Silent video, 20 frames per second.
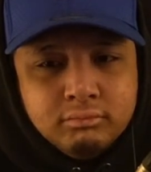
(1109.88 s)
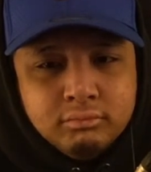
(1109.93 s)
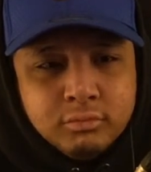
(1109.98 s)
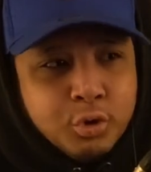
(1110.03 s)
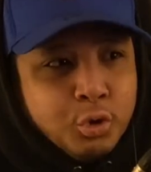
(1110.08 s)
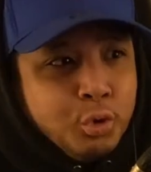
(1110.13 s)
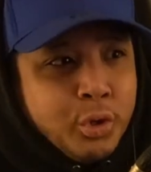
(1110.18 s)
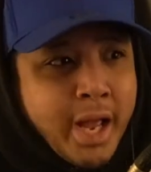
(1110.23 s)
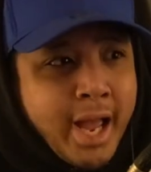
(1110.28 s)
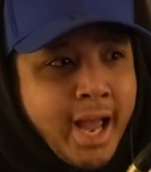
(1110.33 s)

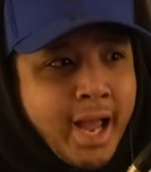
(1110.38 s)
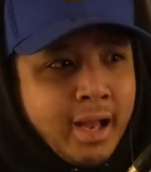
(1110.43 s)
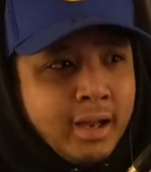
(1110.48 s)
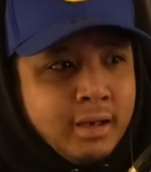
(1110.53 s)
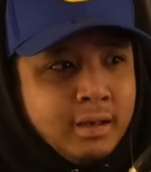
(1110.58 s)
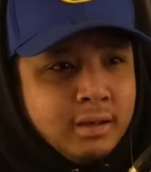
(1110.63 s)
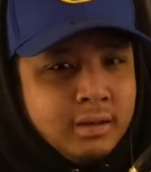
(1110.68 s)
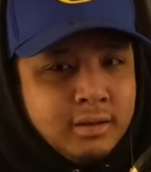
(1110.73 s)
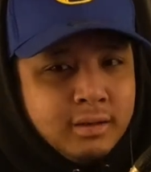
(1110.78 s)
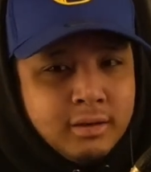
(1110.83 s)
Who
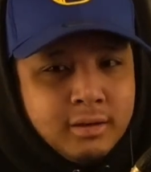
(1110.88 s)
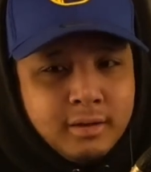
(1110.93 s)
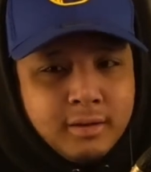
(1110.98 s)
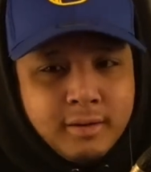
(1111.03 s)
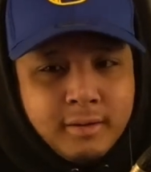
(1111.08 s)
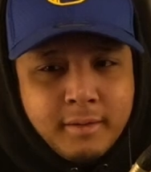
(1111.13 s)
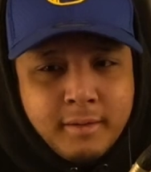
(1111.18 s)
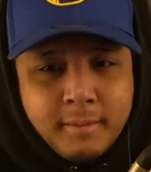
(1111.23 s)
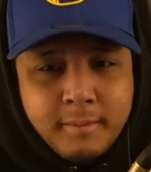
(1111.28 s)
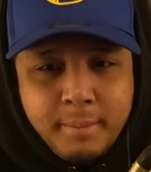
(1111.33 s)
that?
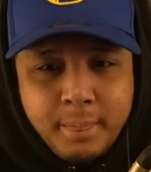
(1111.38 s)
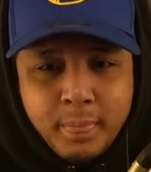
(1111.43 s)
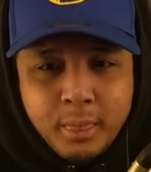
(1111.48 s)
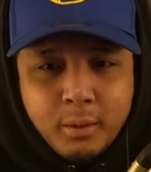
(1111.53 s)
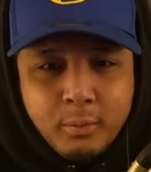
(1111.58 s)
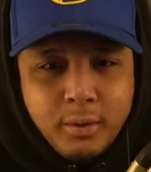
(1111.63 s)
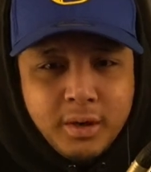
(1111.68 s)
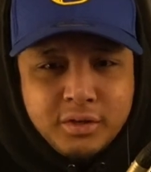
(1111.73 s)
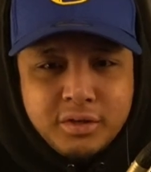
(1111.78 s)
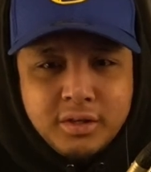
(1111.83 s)

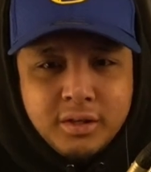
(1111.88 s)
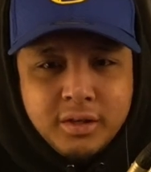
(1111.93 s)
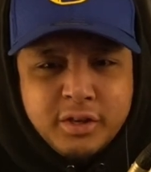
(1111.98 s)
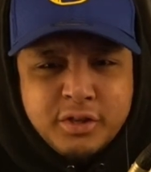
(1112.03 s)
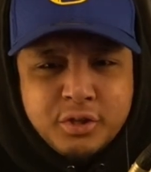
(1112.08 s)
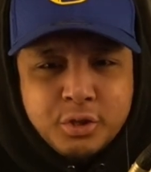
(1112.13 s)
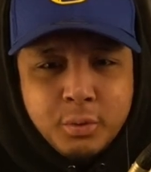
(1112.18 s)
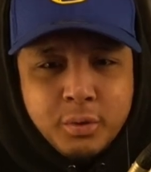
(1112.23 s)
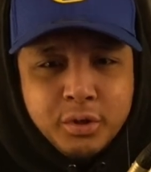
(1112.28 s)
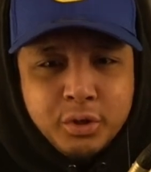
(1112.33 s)
Why she
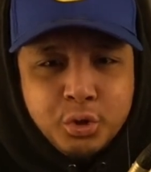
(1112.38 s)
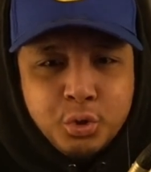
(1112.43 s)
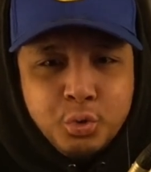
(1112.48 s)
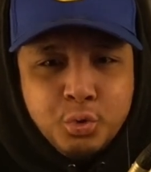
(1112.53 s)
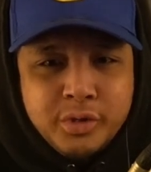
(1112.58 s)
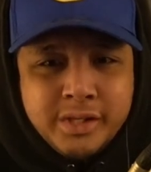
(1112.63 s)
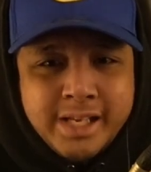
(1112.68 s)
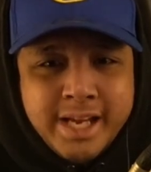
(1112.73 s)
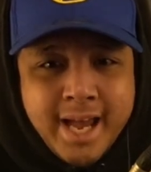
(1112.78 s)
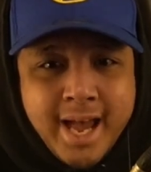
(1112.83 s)
looks so
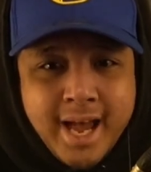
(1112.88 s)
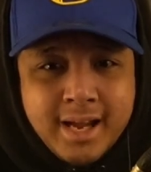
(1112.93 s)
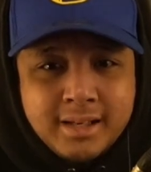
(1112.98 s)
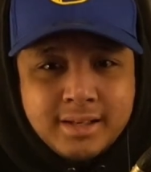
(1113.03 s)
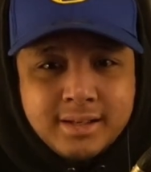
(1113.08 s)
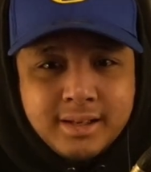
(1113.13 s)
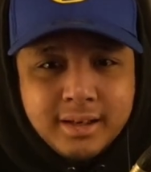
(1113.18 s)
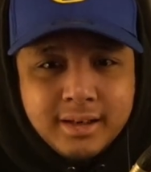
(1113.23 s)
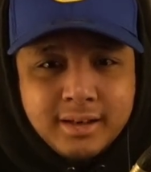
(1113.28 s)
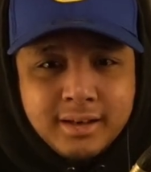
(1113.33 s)

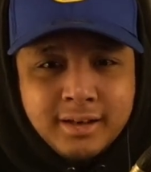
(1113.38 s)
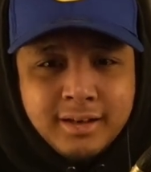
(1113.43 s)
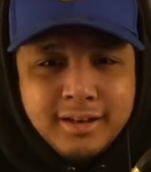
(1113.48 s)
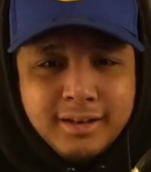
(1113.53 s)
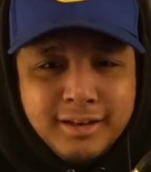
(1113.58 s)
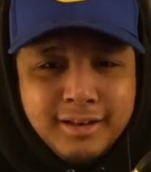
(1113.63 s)
enthusiastic?